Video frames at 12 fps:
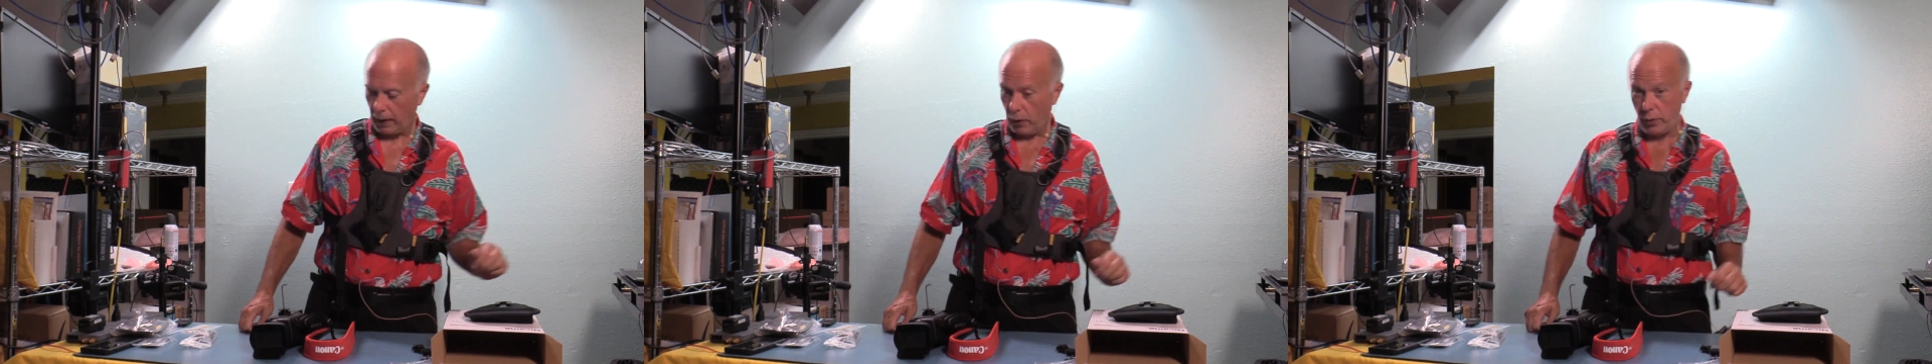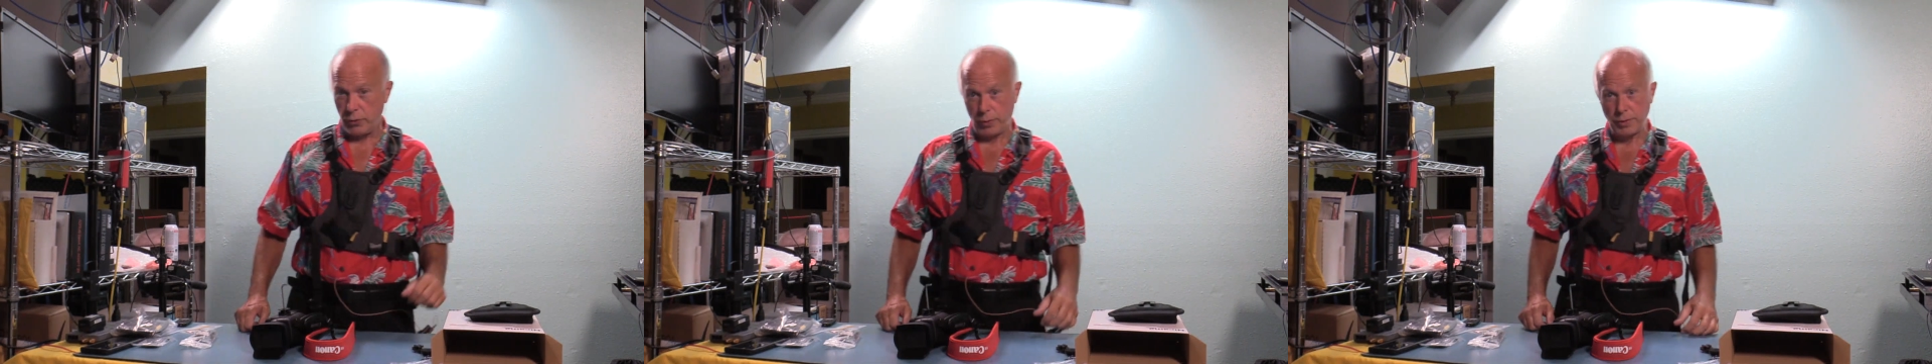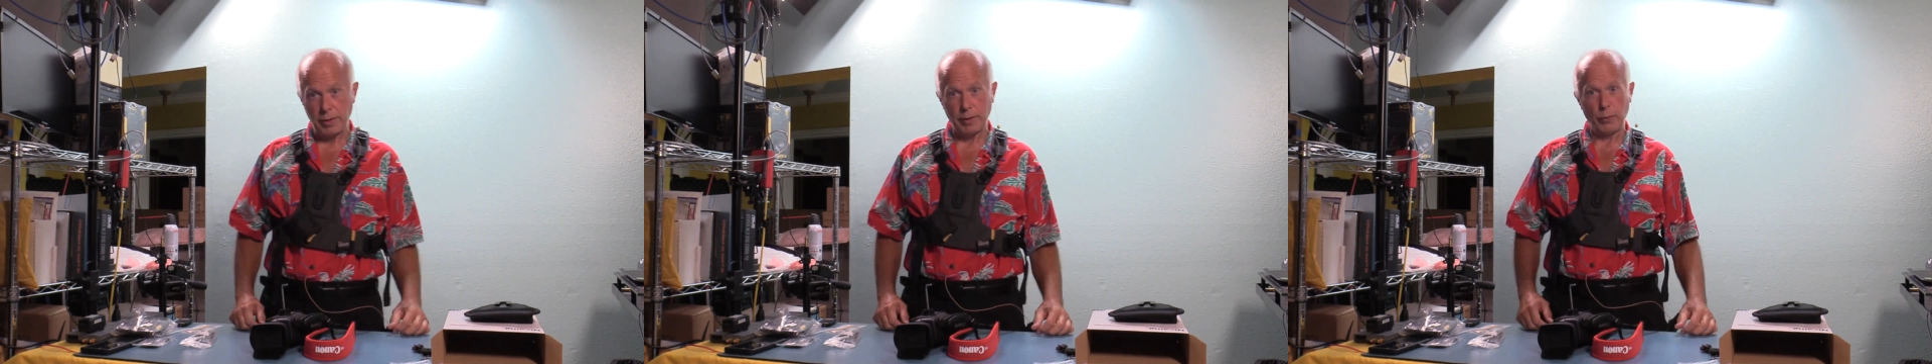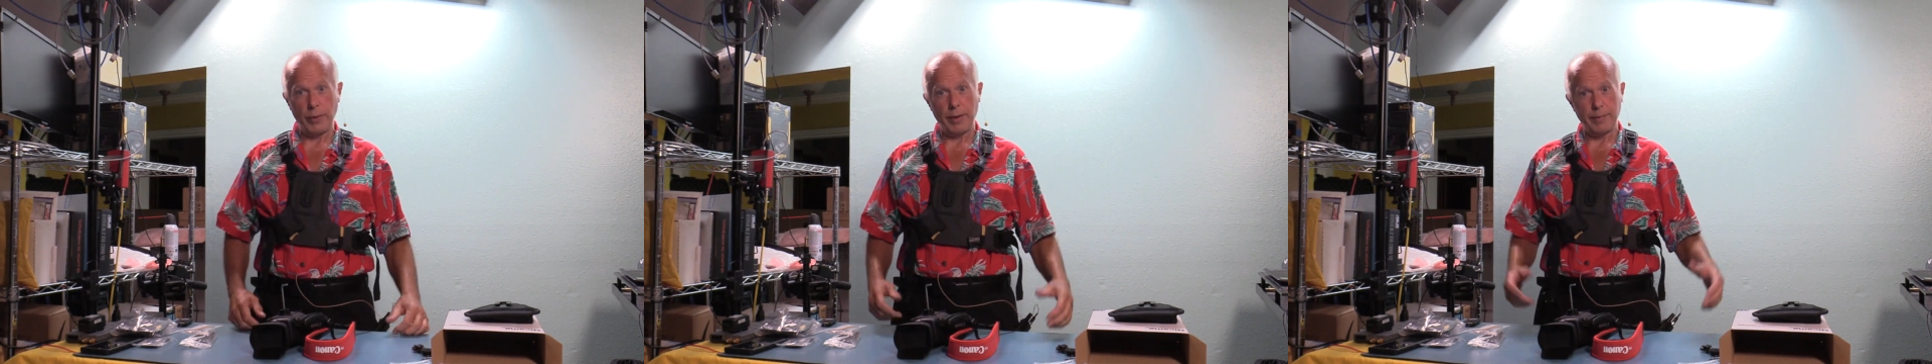Which one's going to
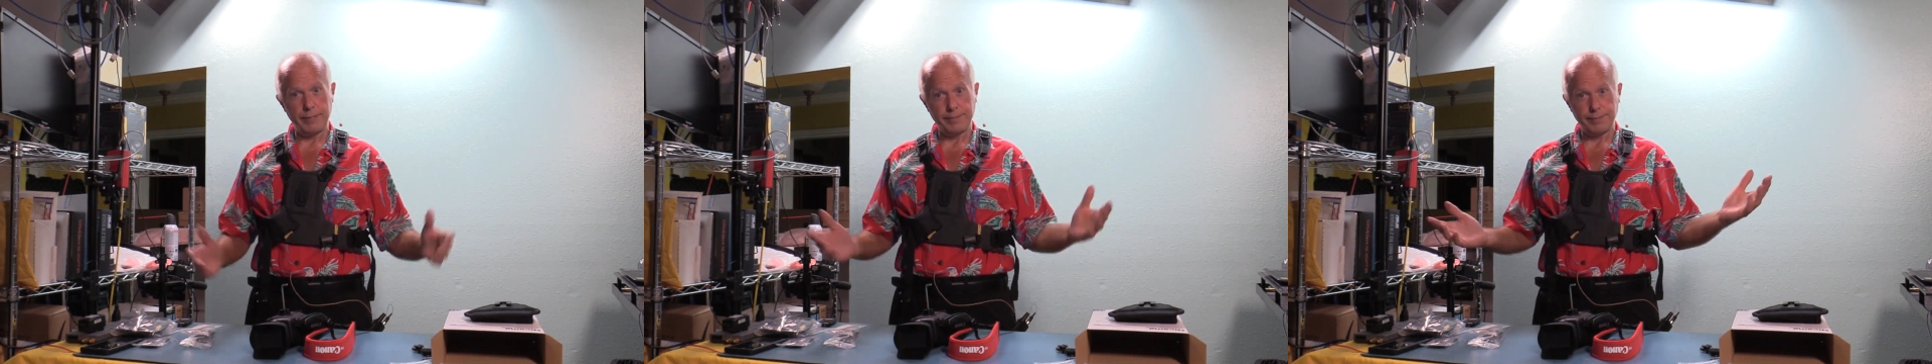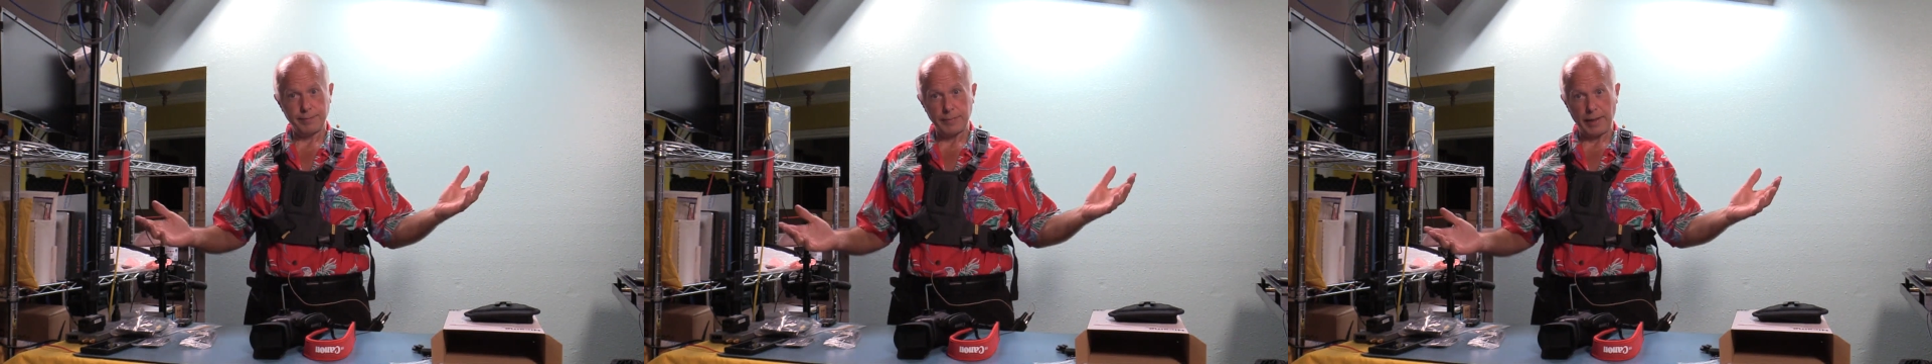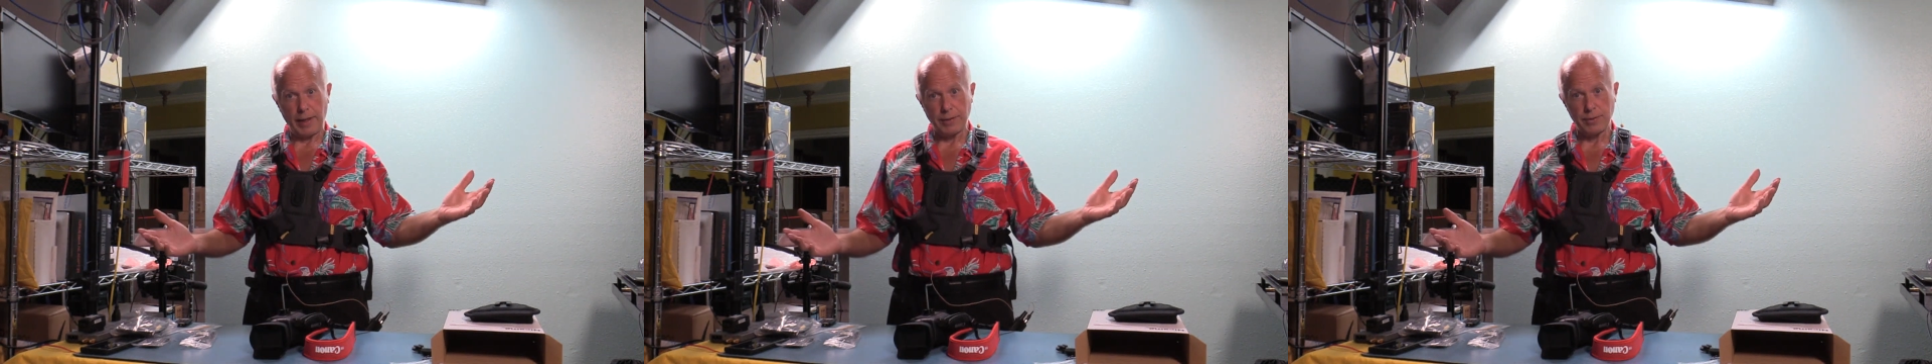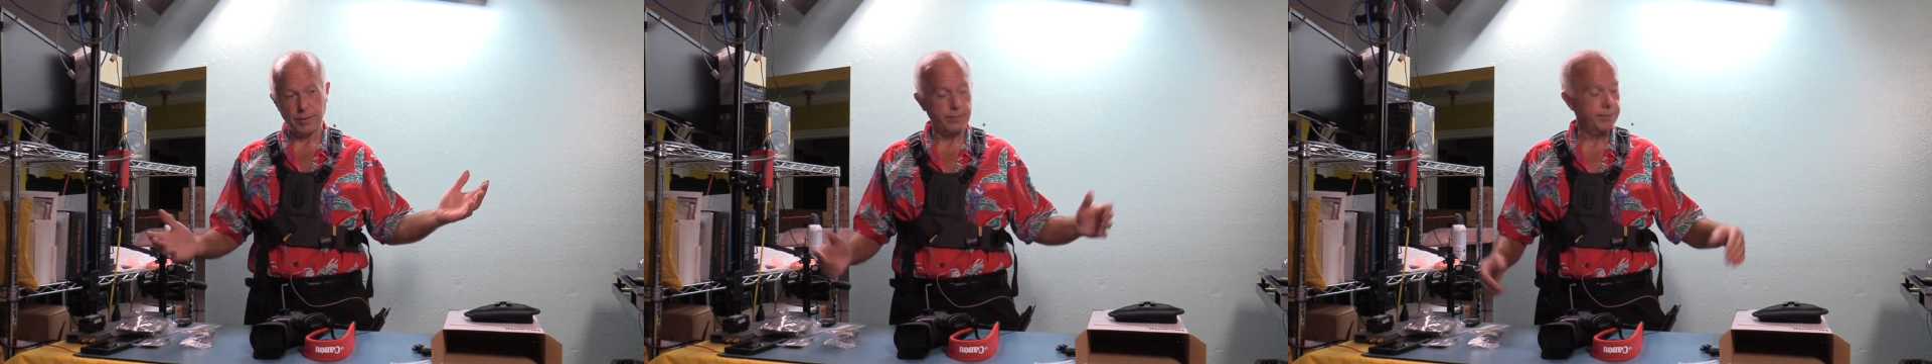win? Kessler.